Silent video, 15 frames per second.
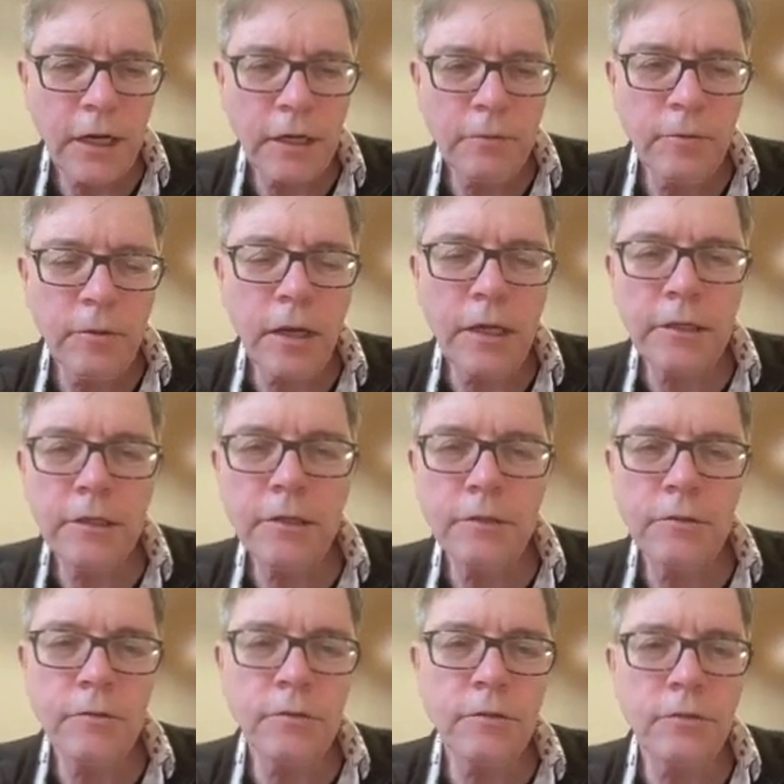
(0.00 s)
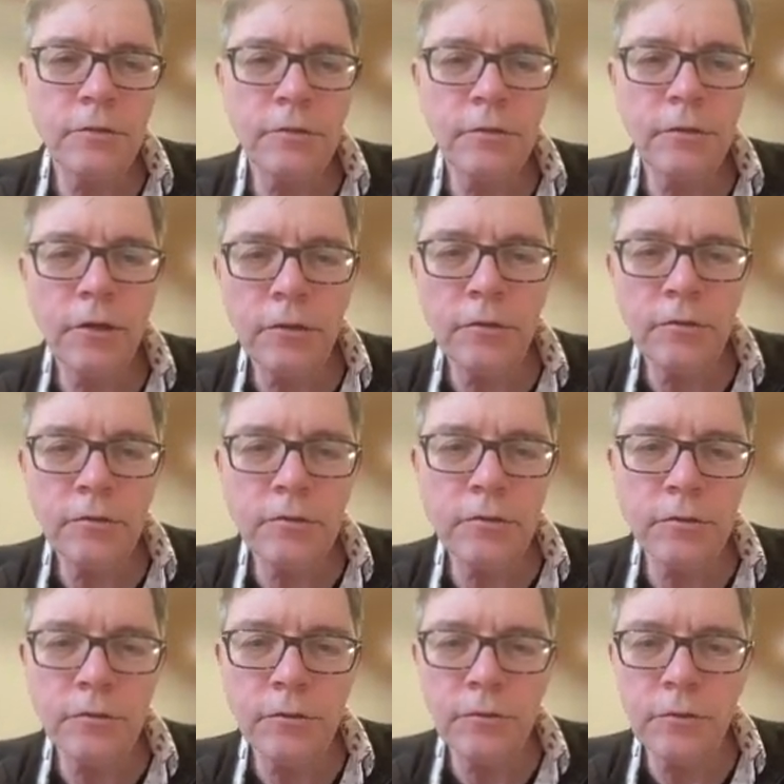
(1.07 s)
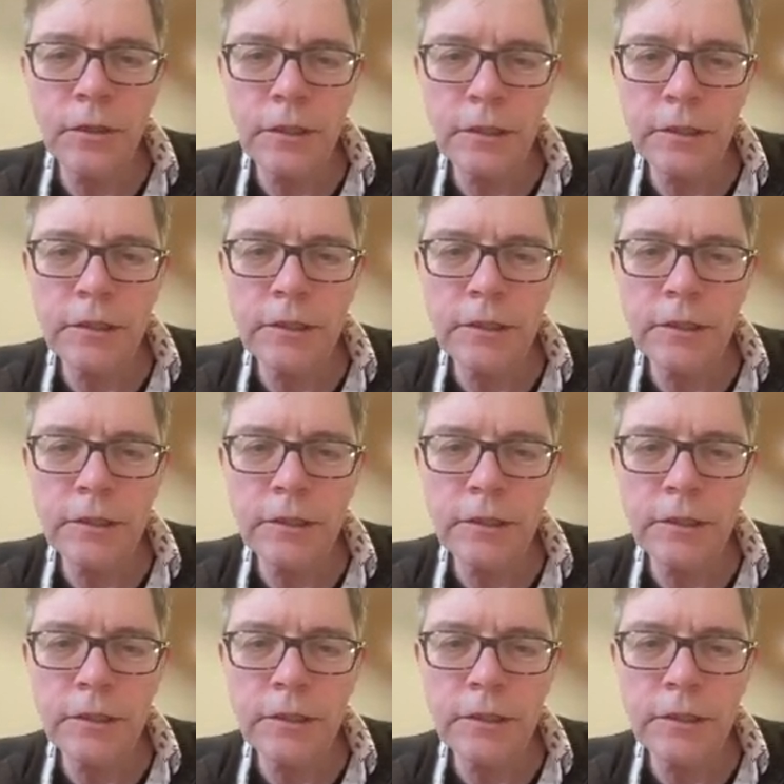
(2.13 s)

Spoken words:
I would like you to go to